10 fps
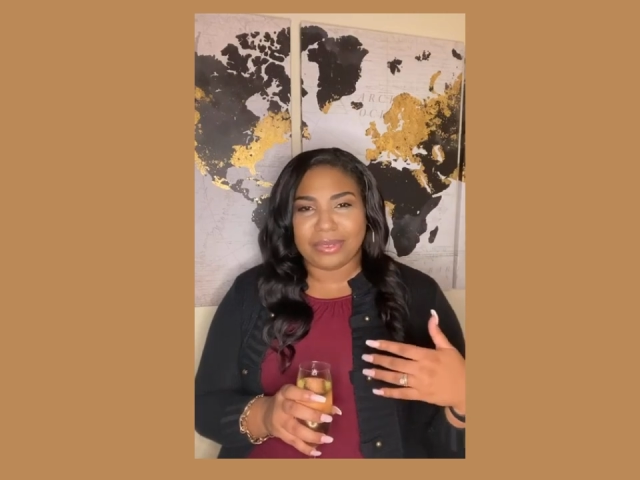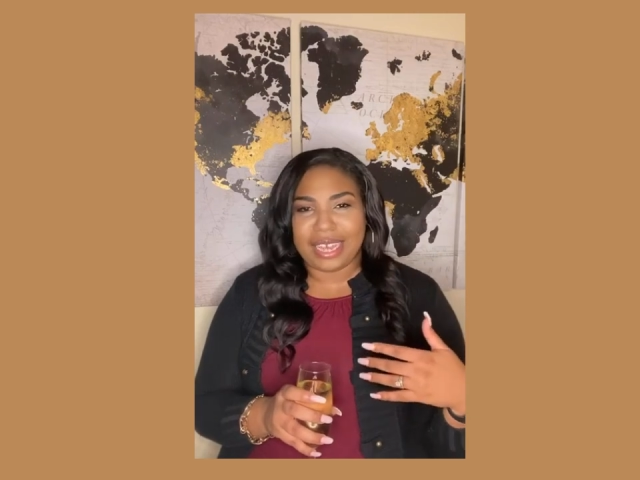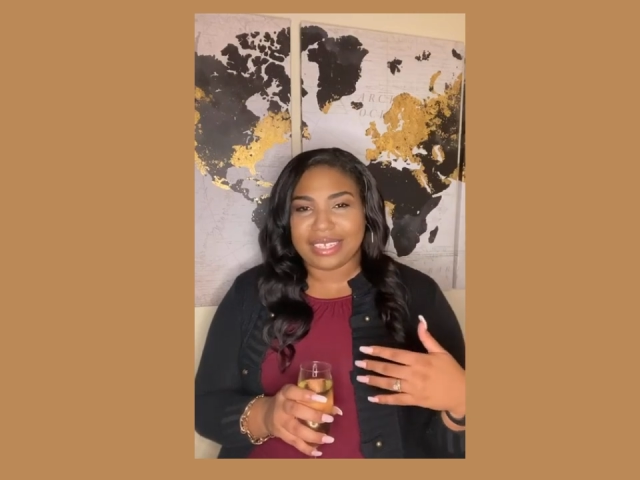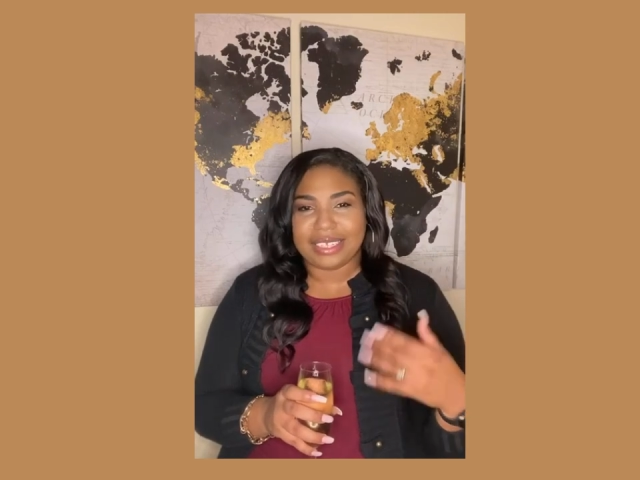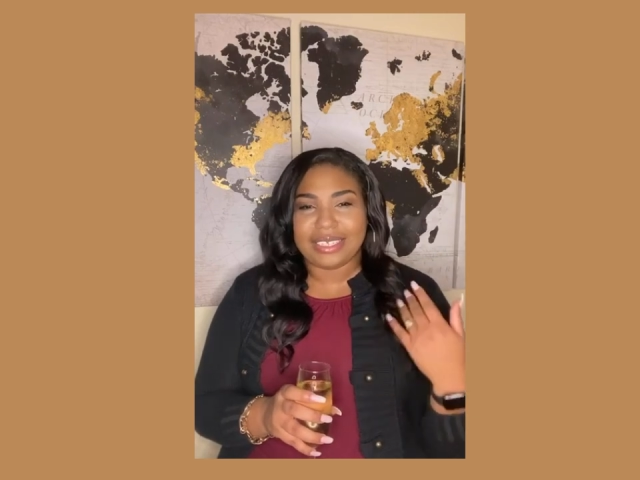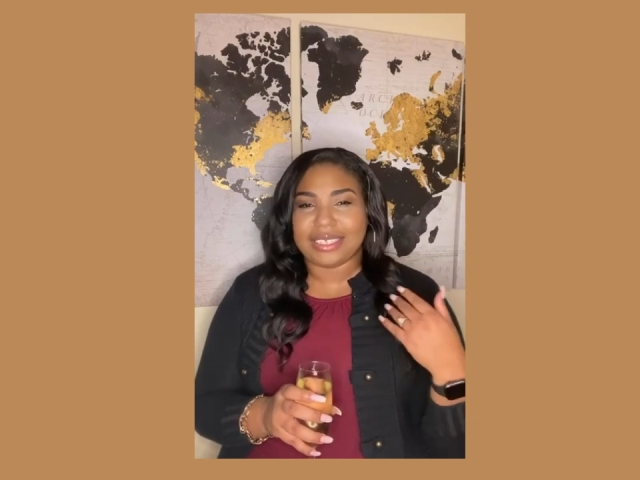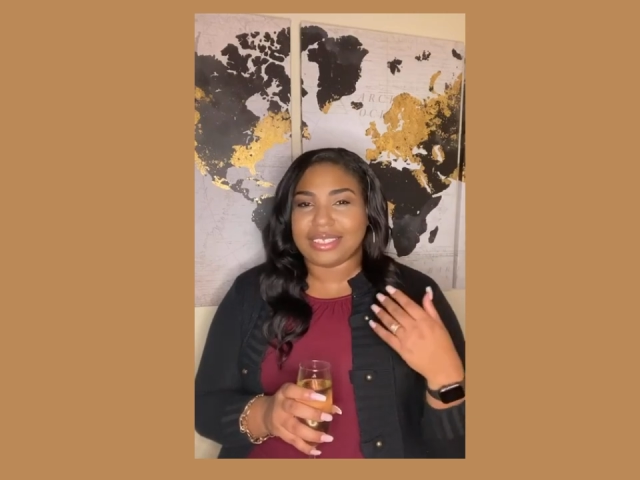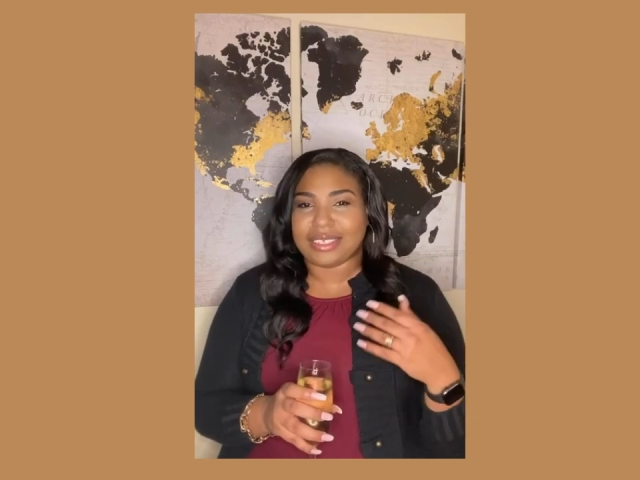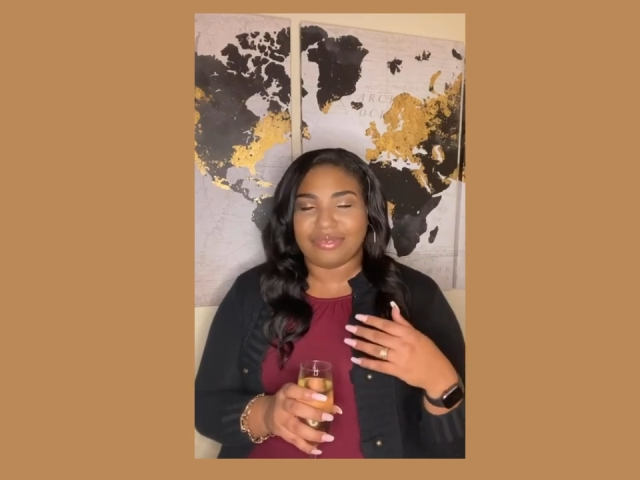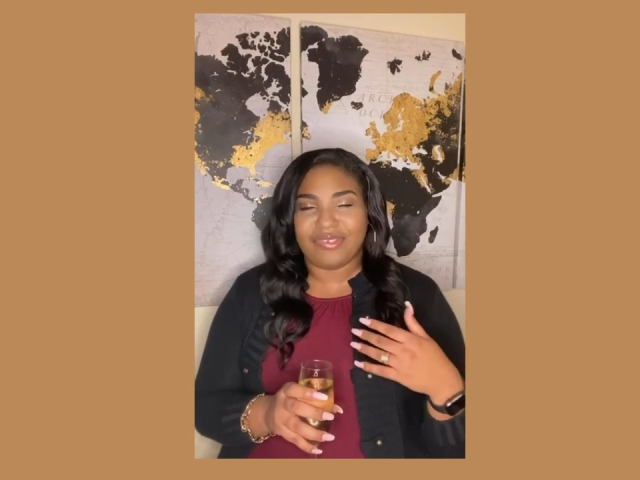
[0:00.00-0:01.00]
Like, this is
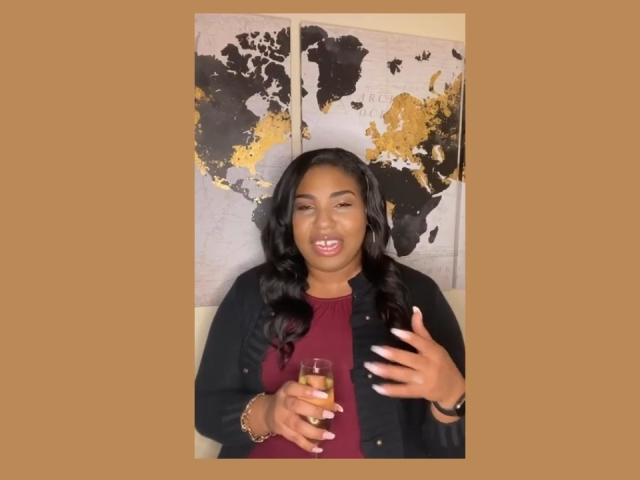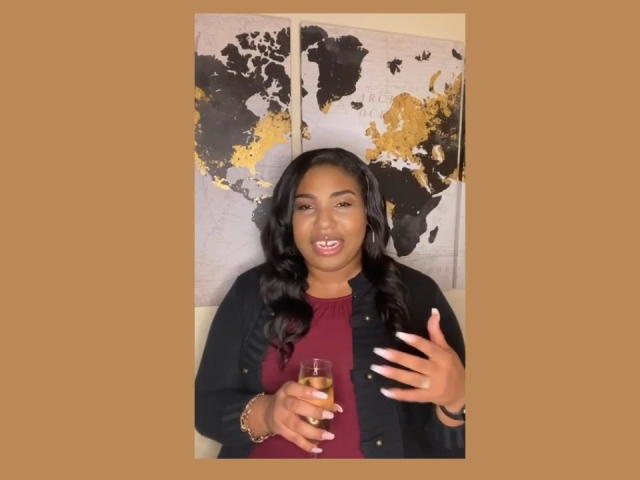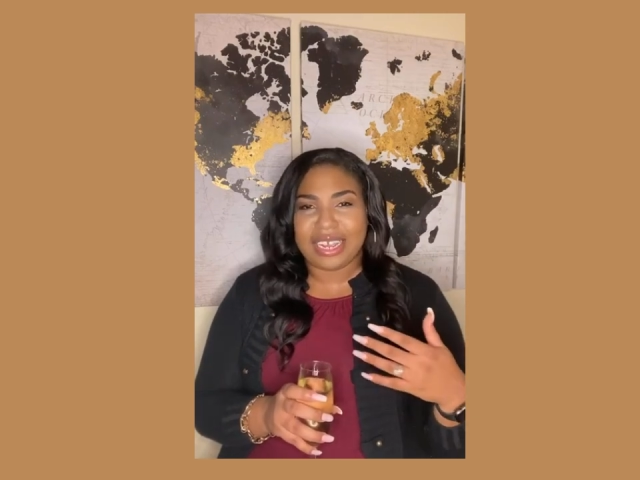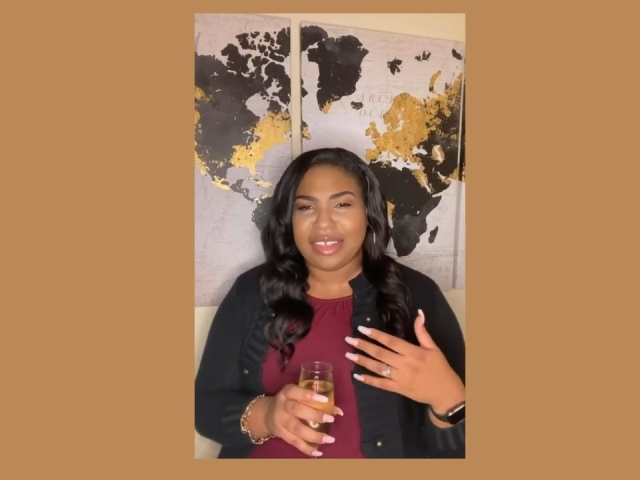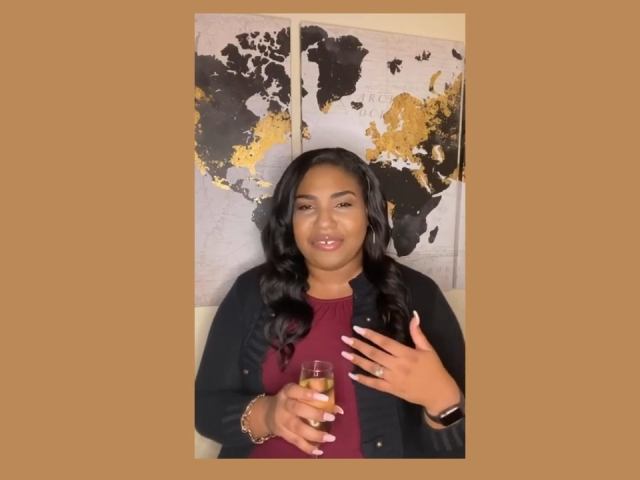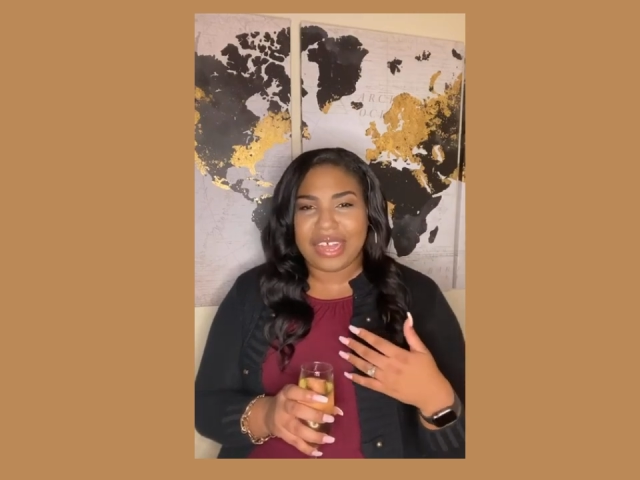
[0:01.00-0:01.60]
funny. If